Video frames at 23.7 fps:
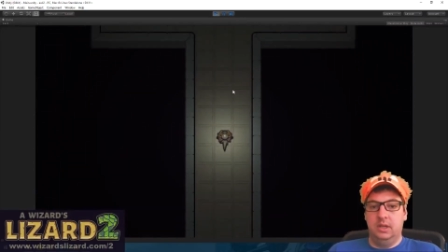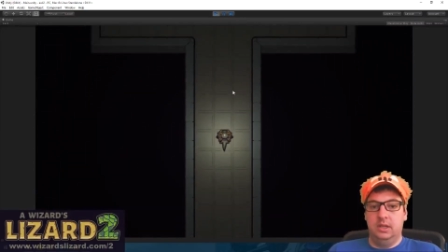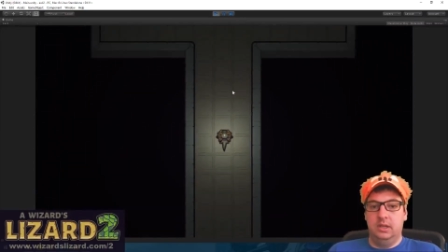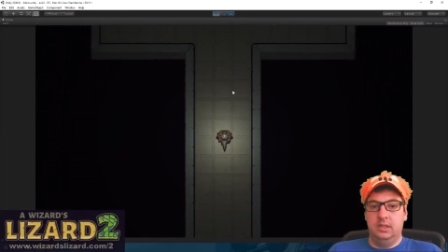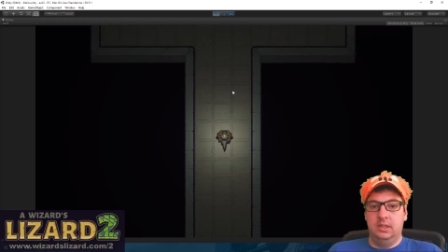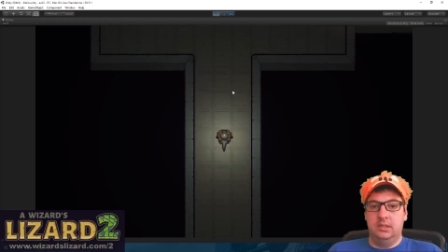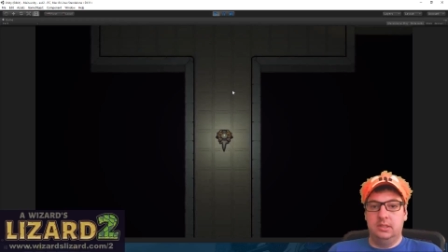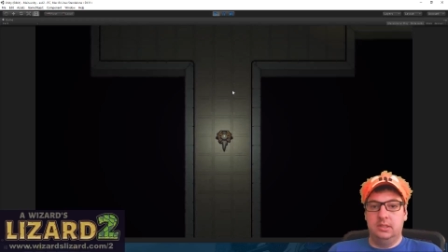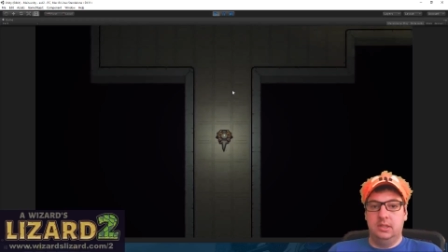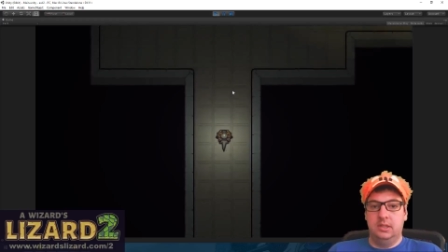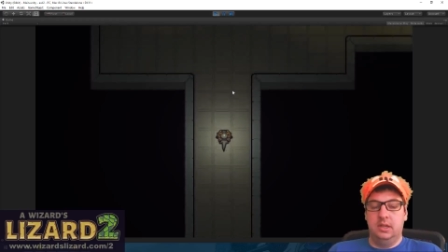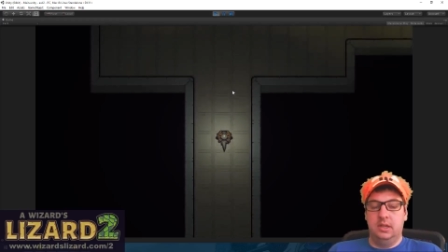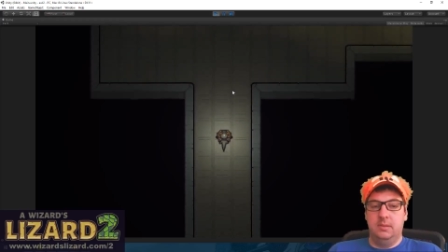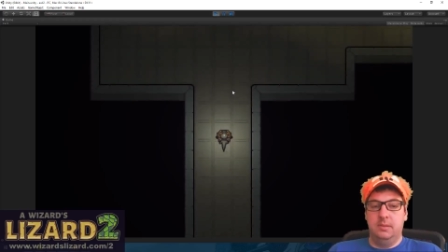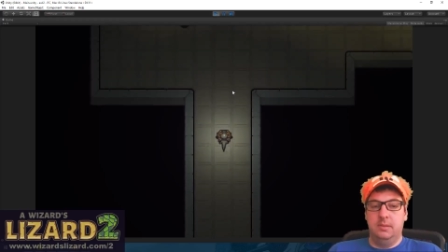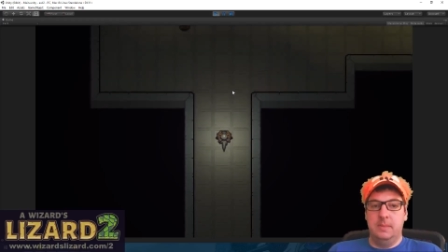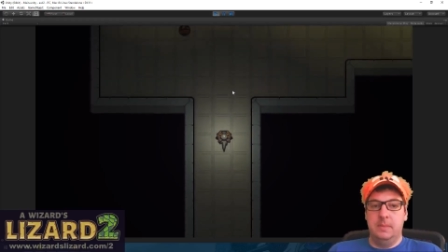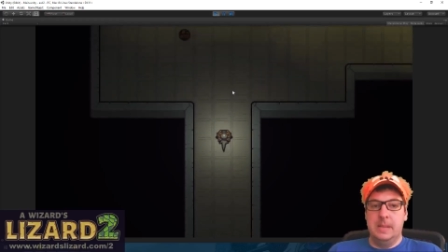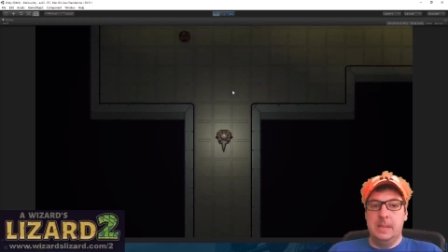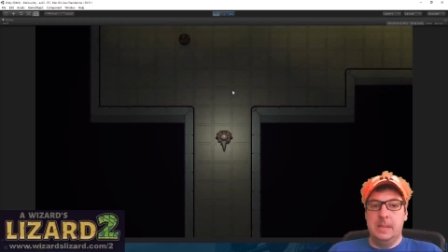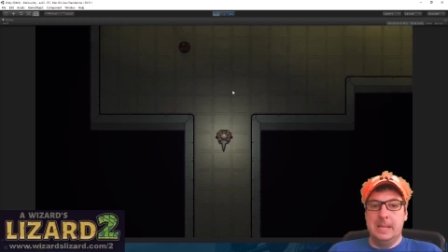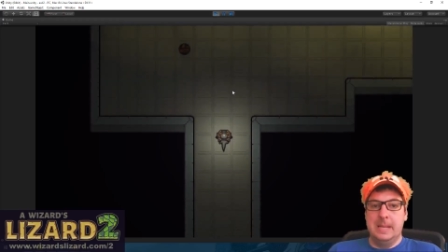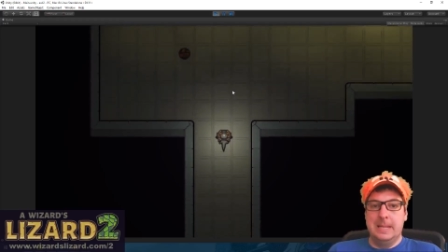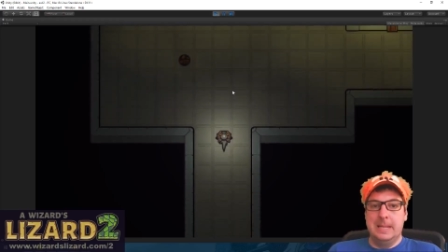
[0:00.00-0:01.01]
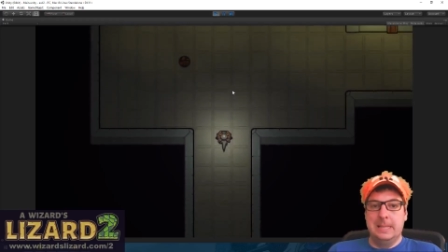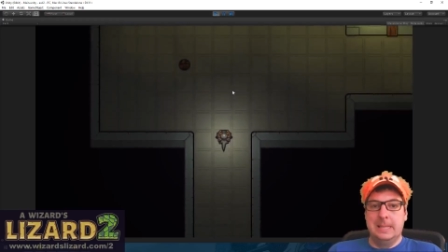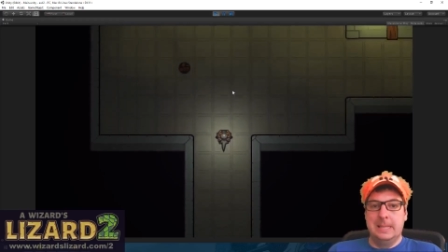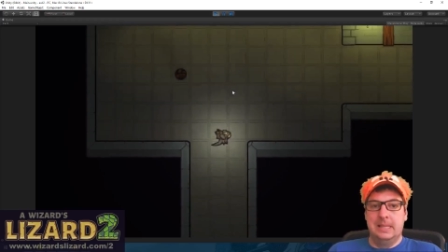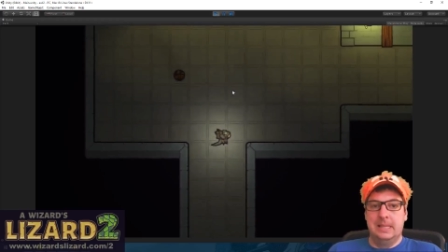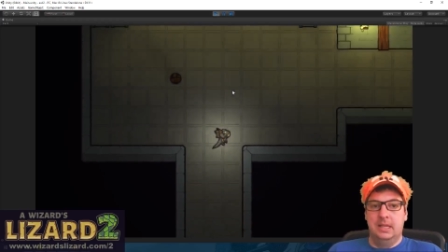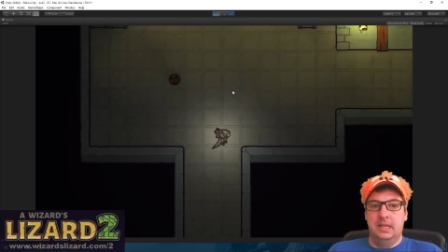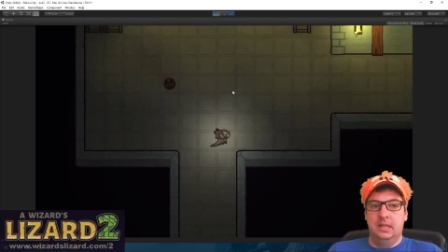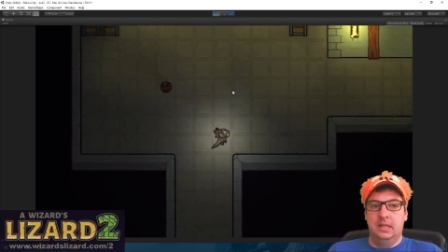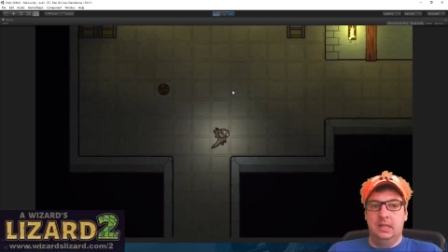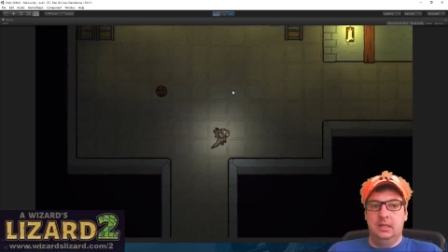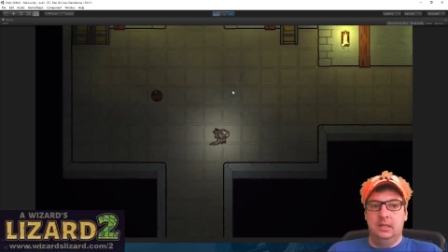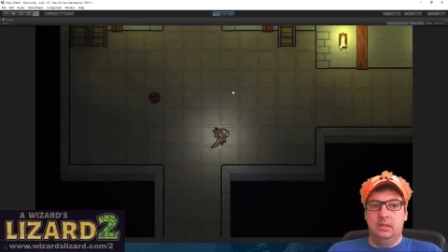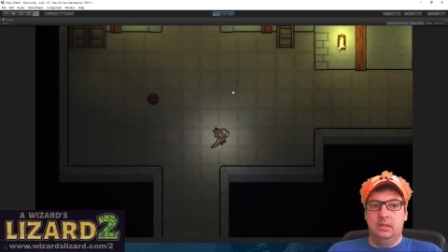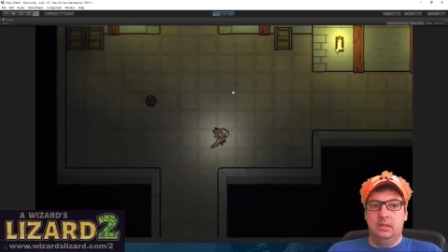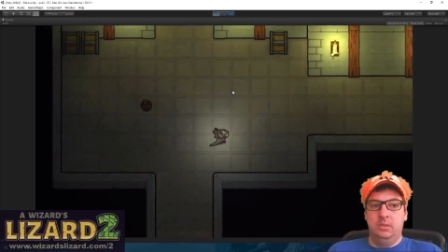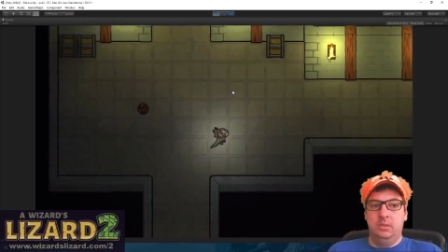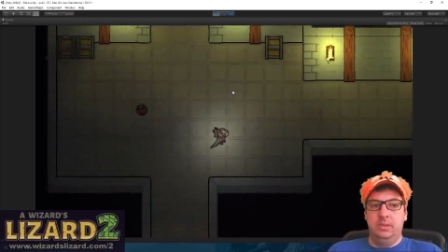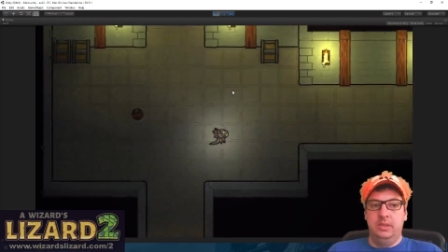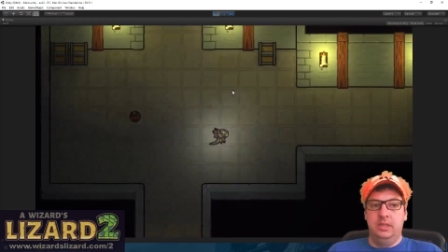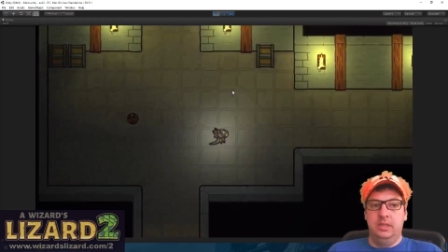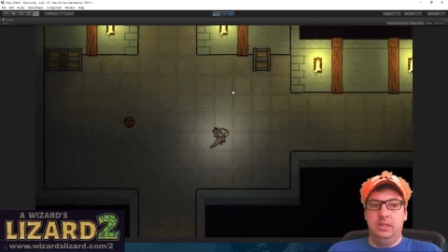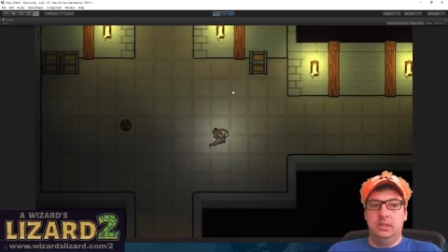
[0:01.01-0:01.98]
It's a little
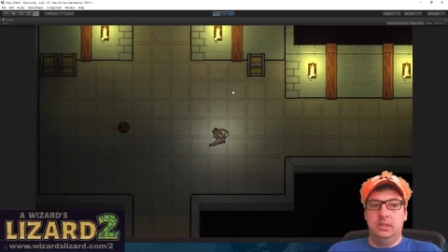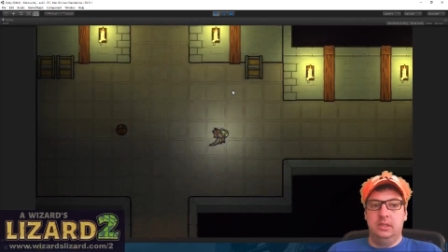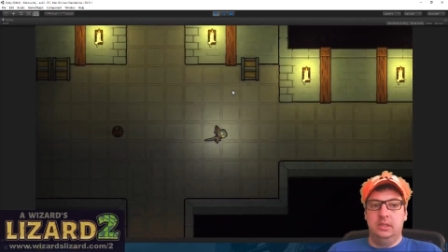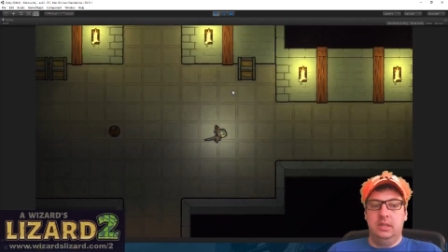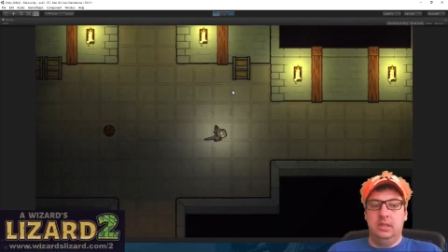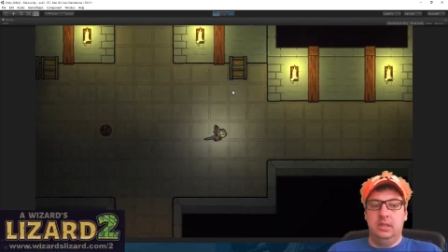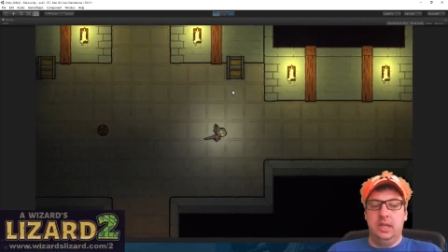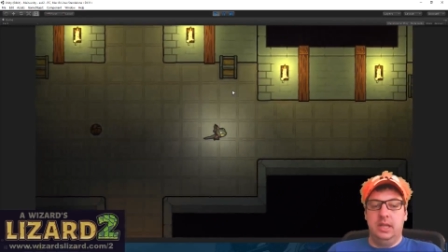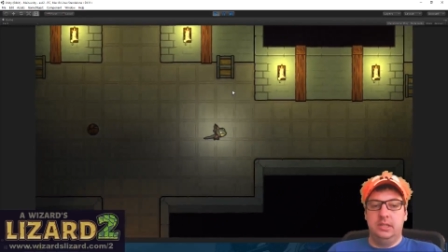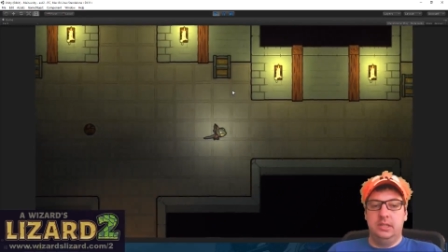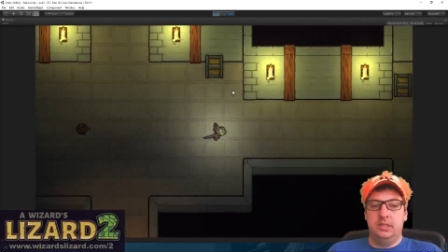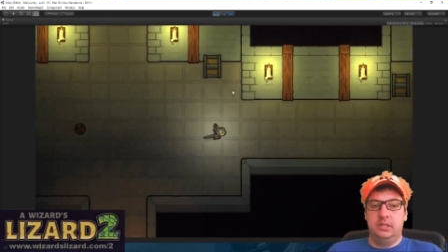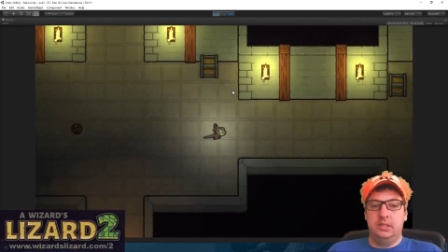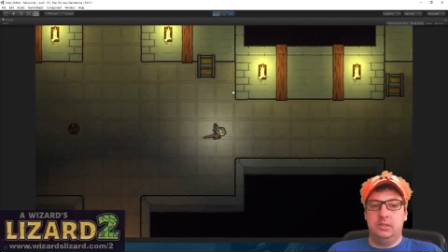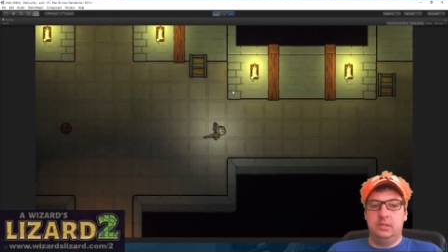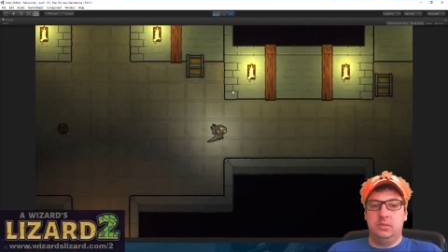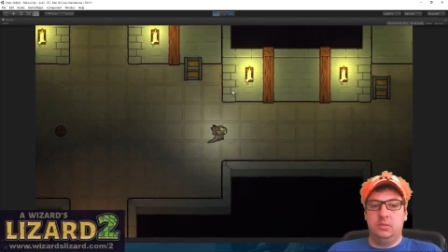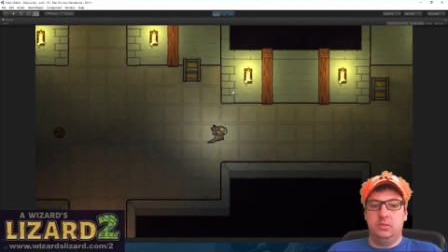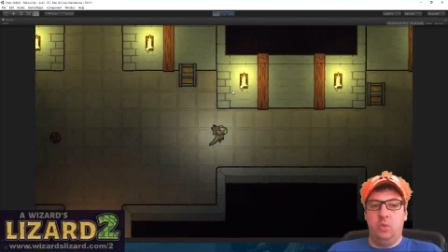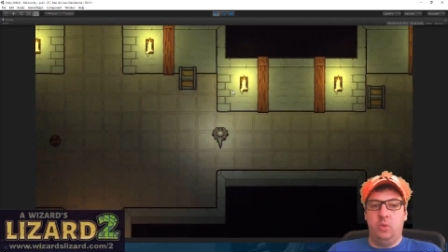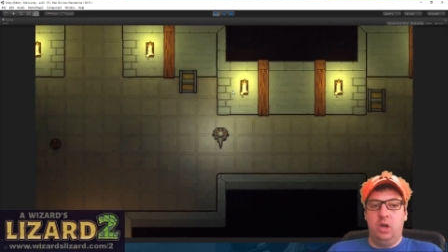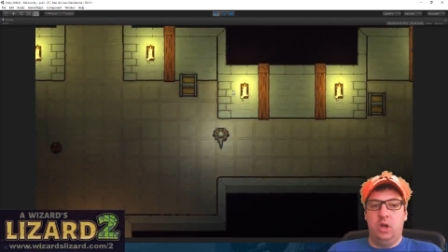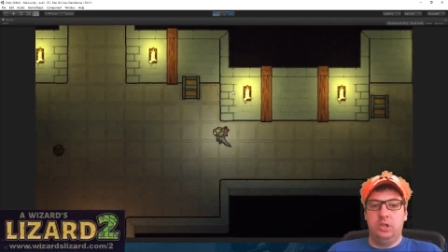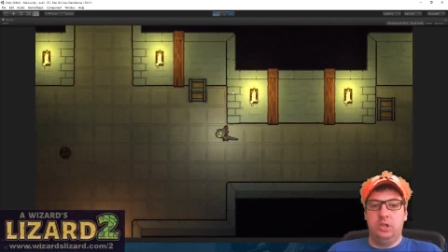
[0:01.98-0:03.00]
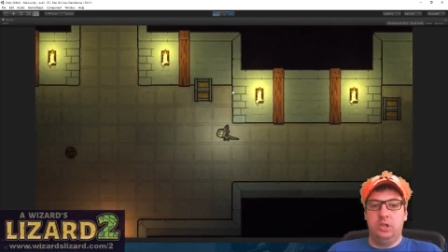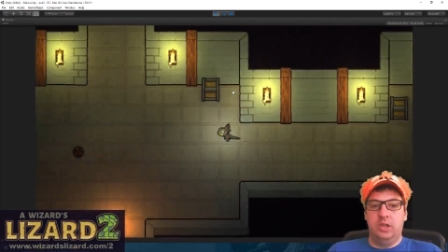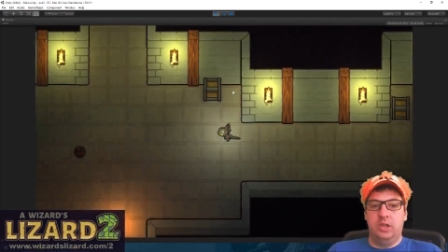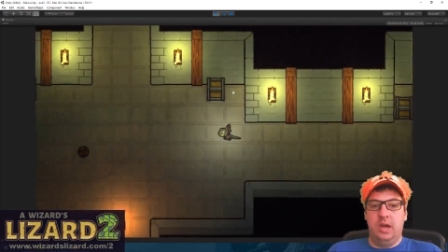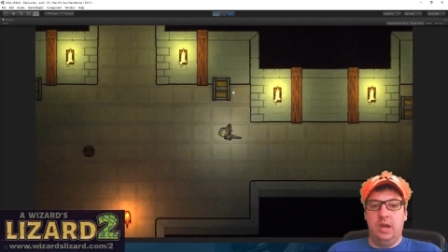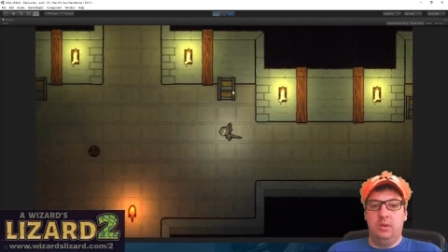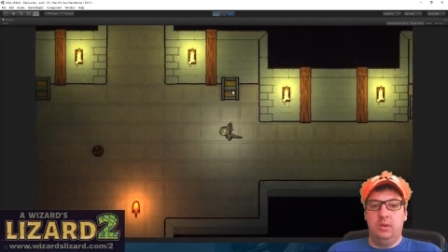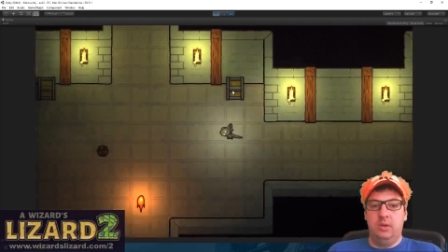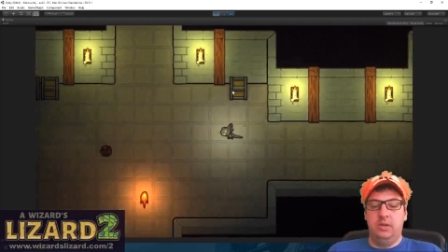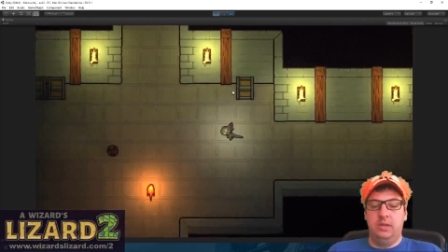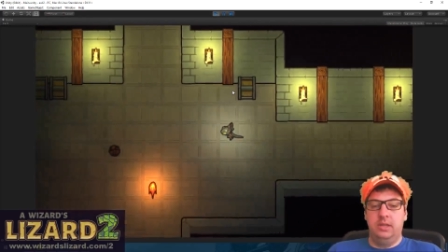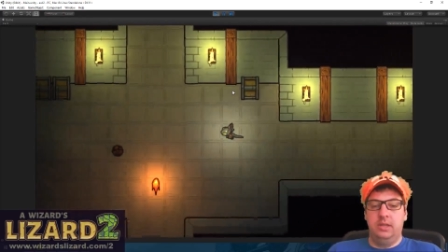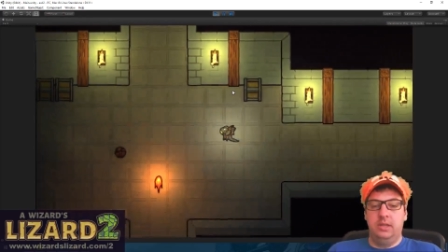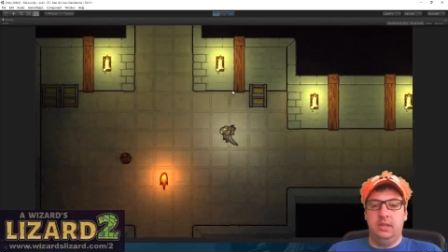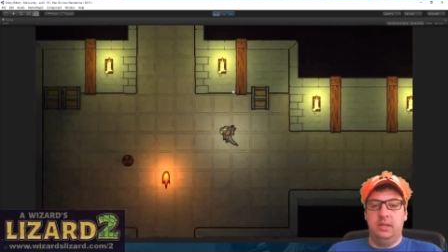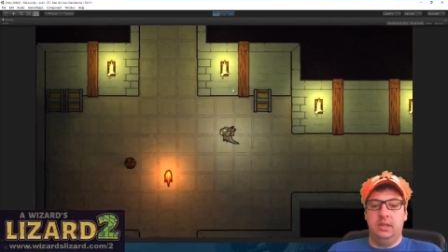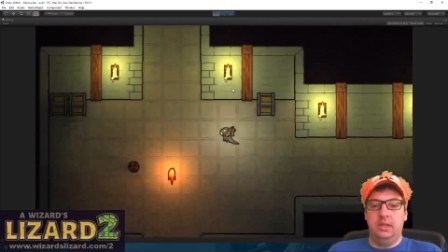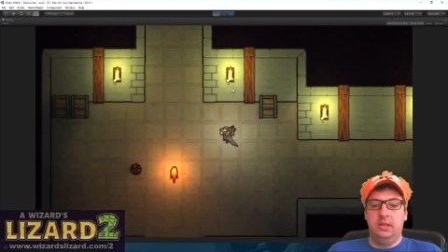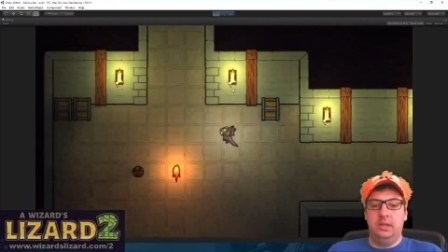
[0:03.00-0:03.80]
bit less washed out, I think,